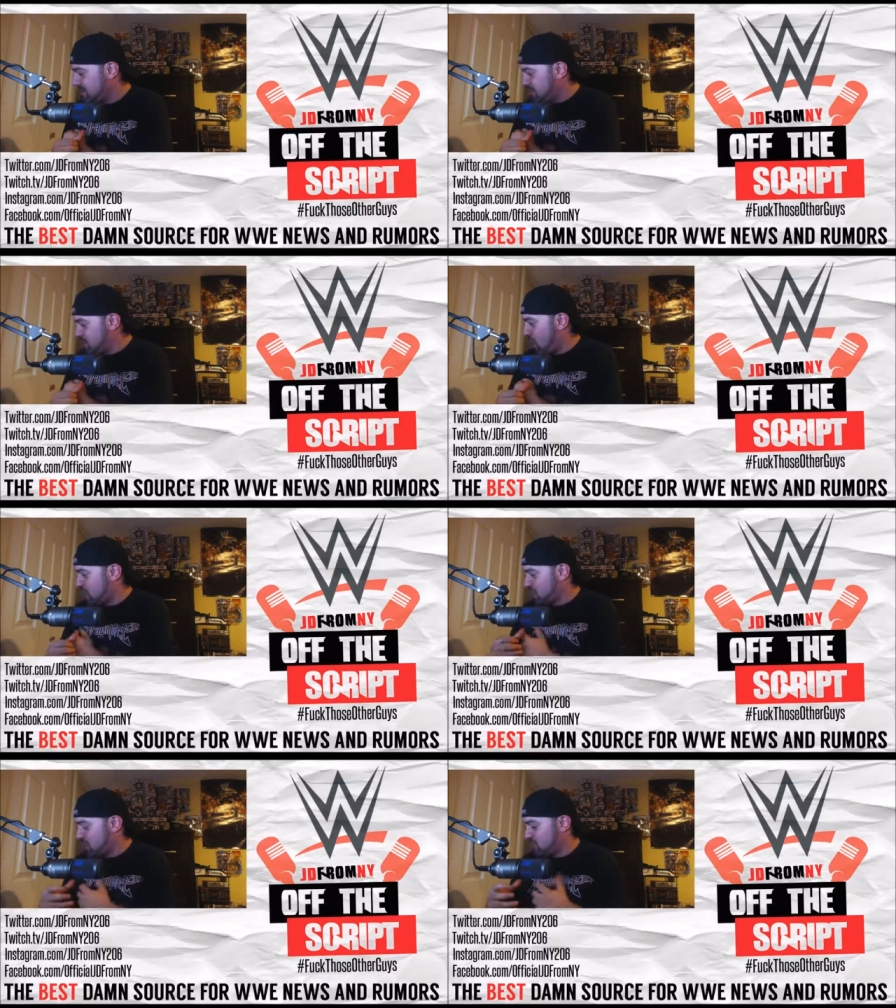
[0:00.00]

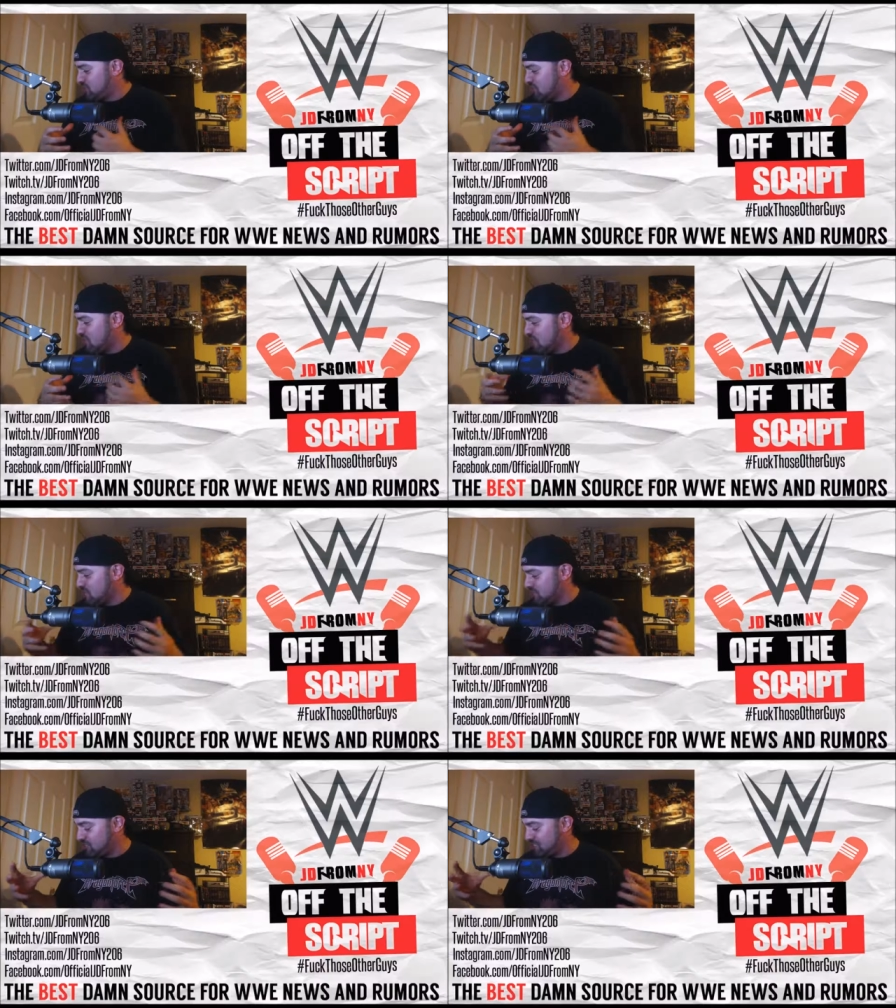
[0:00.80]
because this
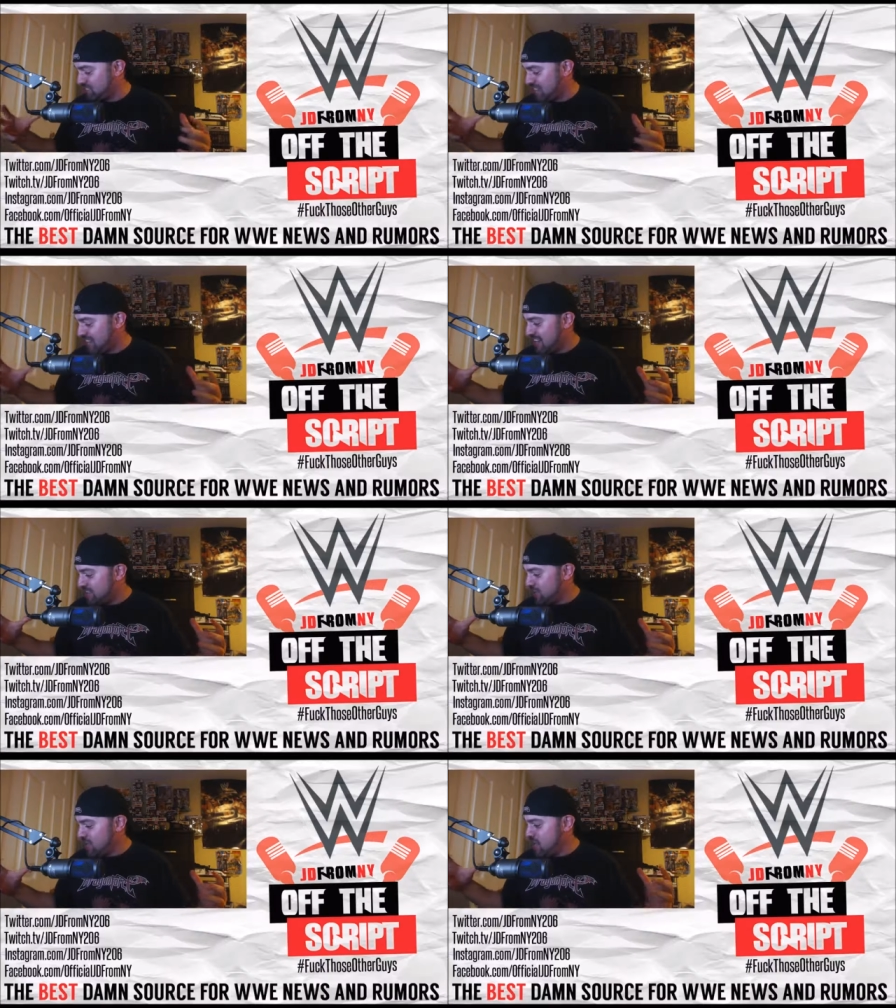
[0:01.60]
is
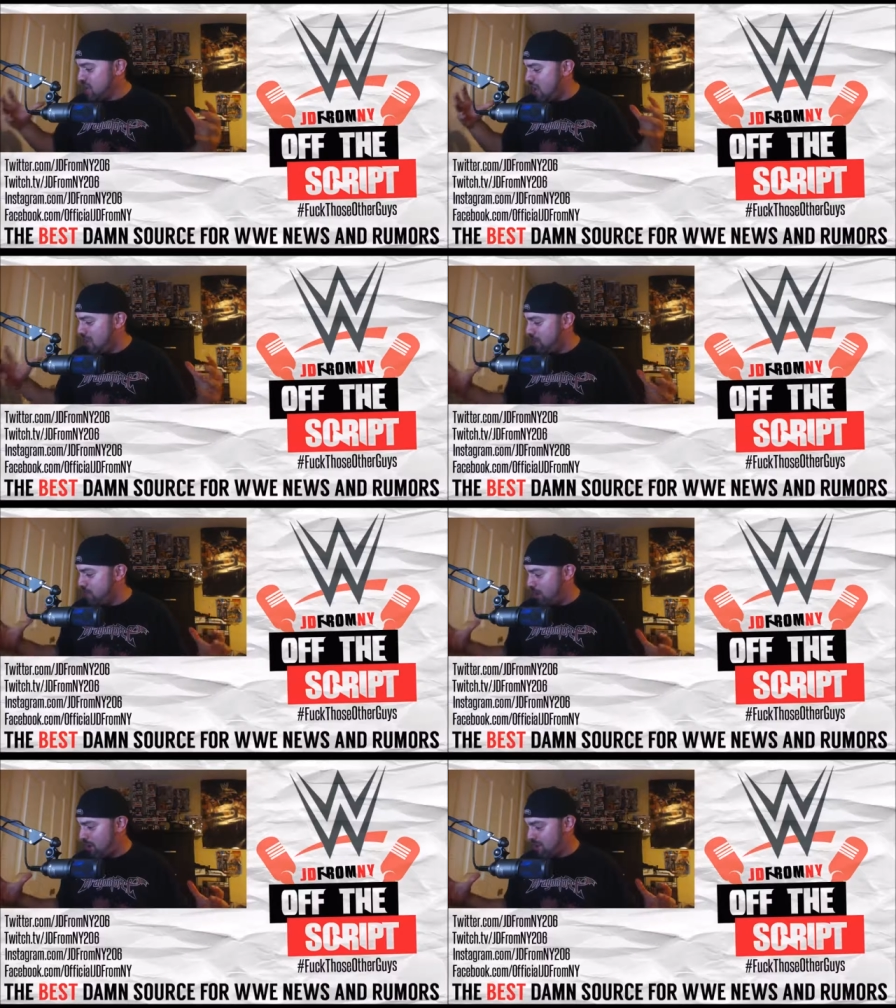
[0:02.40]
the
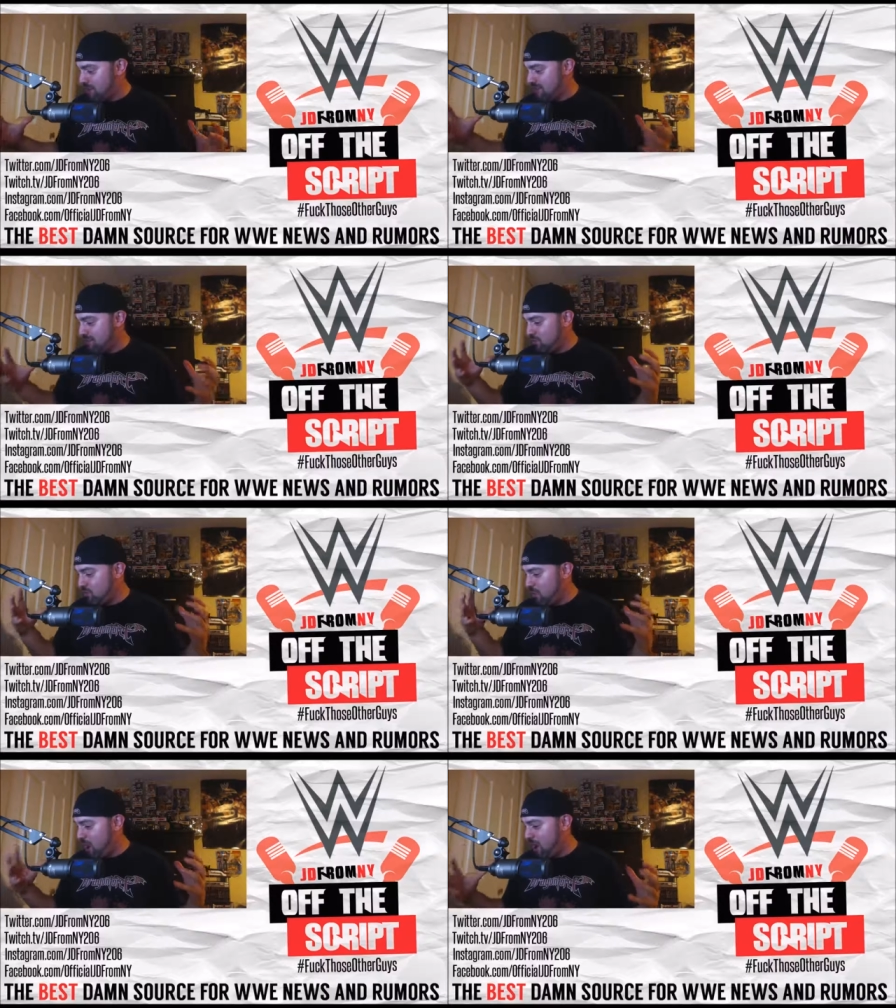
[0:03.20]
number
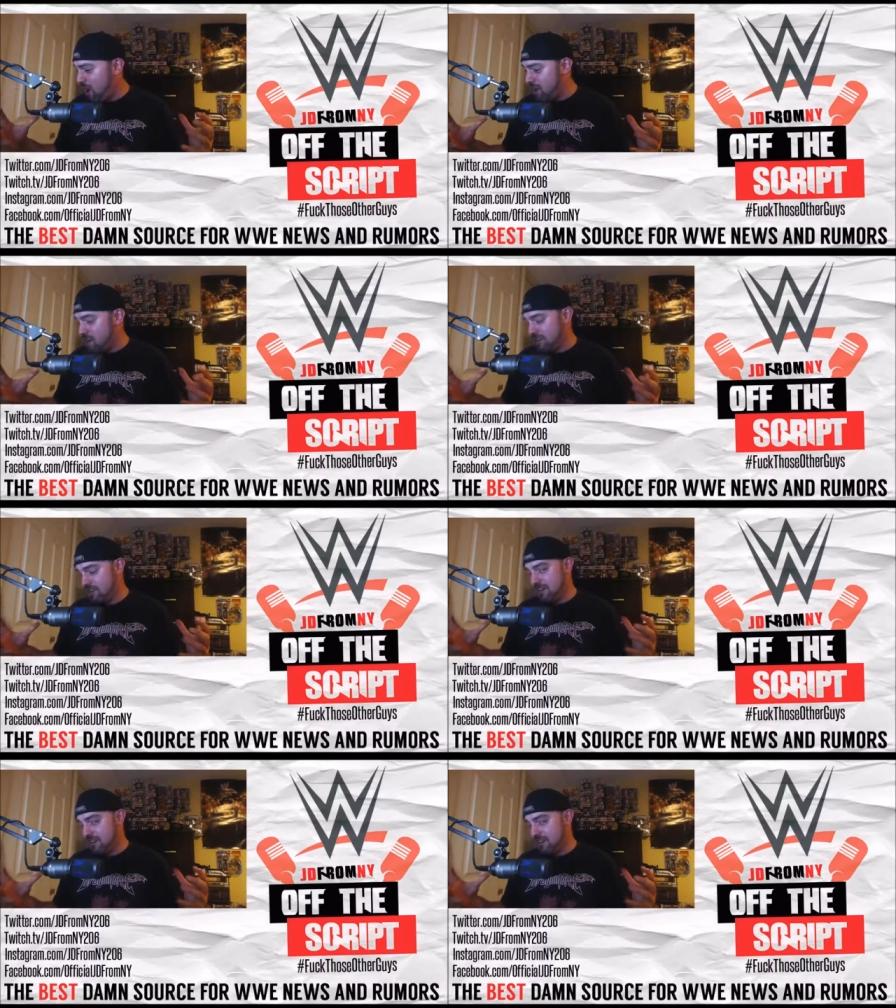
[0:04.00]
one